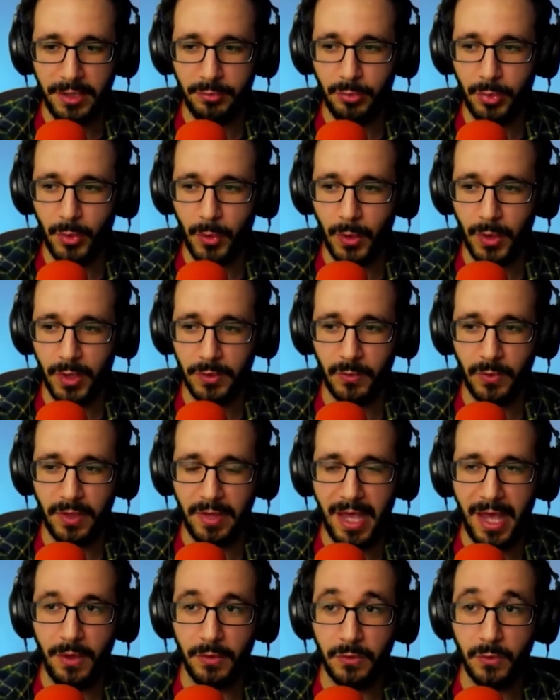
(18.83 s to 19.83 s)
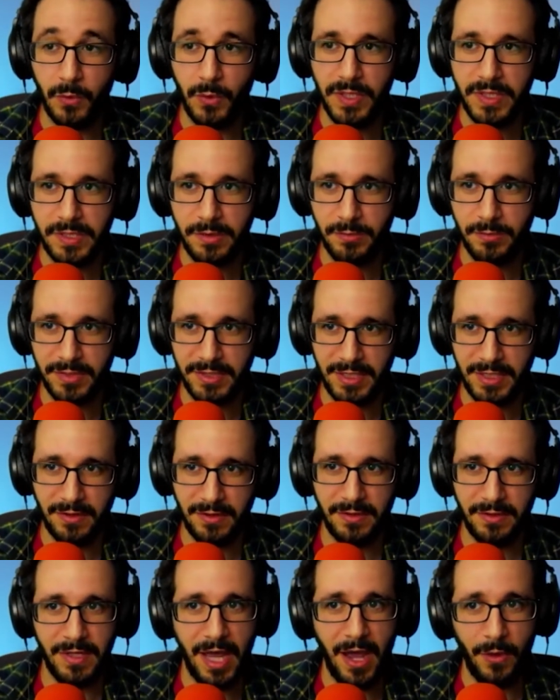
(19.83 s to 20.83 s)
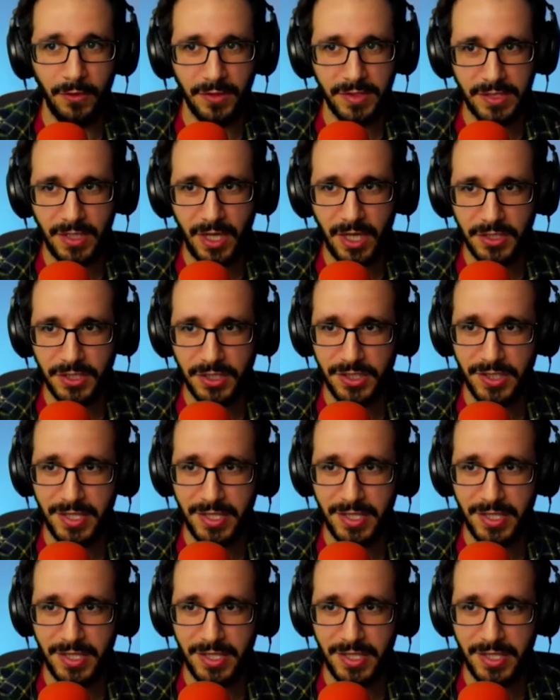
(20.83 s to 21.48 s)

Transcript: born without wisdom teeth. Now, it's not just